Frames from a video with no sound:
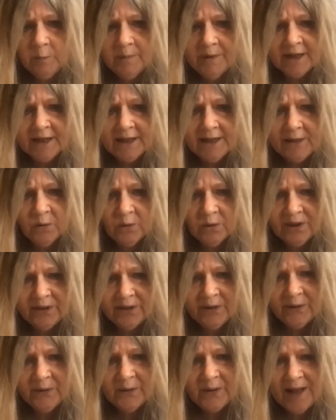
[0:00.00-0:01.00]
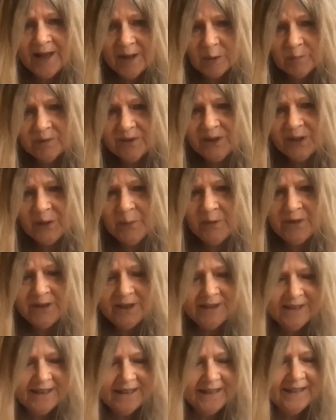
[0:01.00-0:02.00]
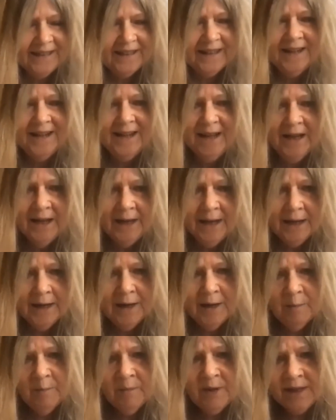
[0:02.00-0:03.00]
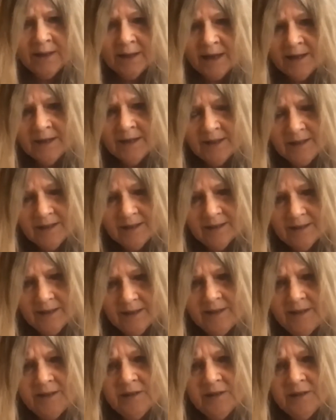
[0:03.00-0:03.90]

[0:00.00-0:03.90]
but he also helps the community. Um, and, and, this is a